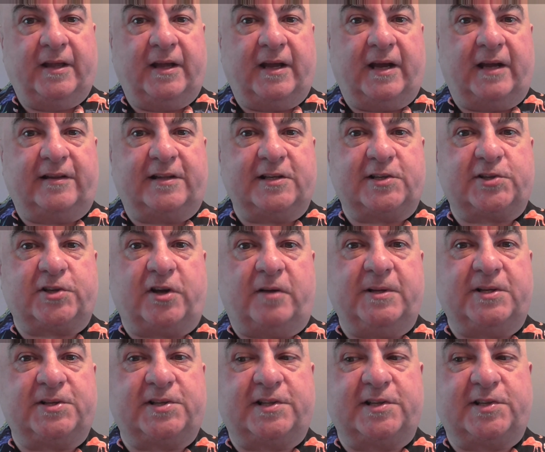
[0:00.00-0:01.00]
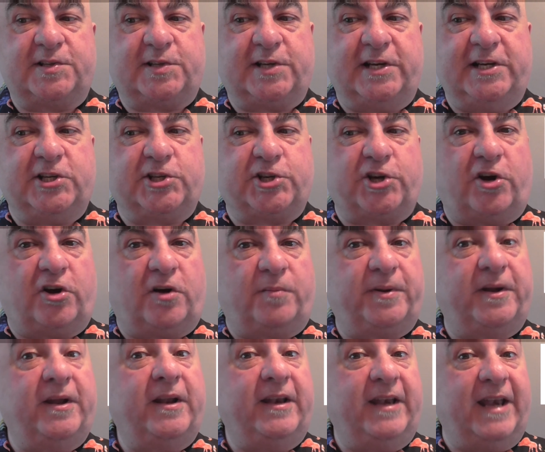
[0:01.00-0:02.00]
and this time it's the C sharp
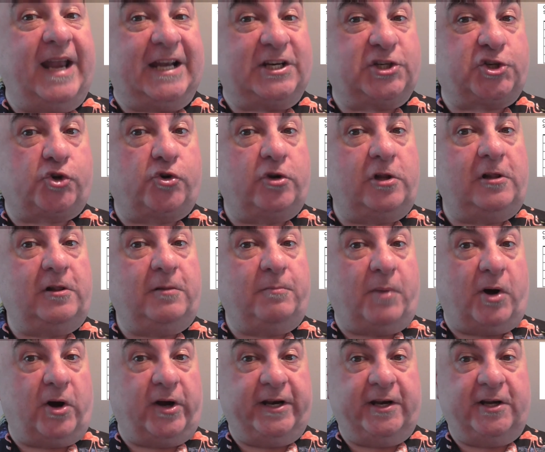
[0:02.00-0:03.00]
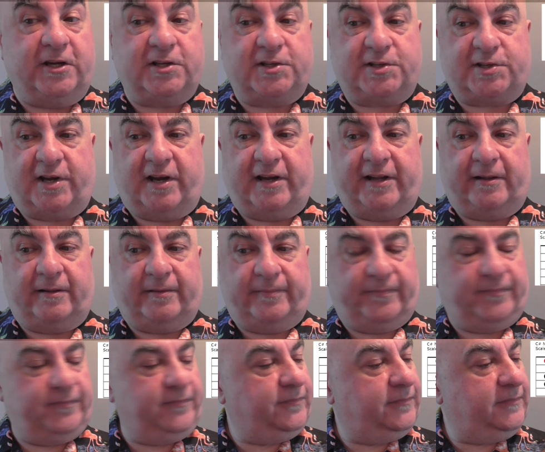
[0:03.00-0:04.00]
natural minor scale.
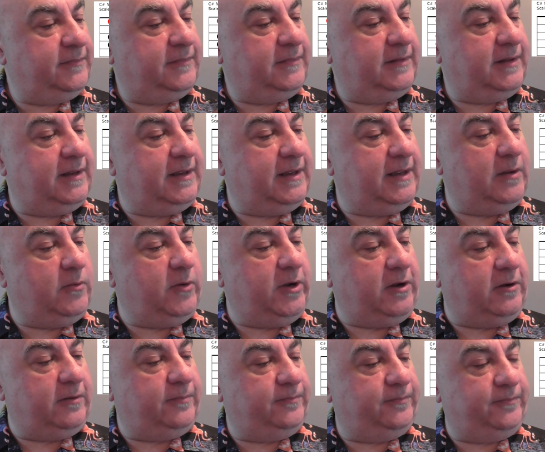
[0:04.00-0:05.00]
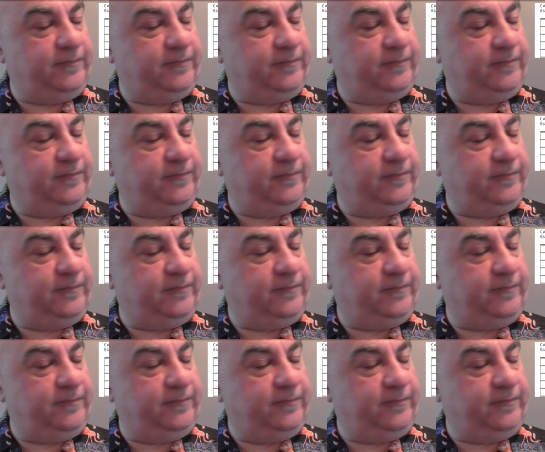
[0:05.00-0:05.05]
Here we are.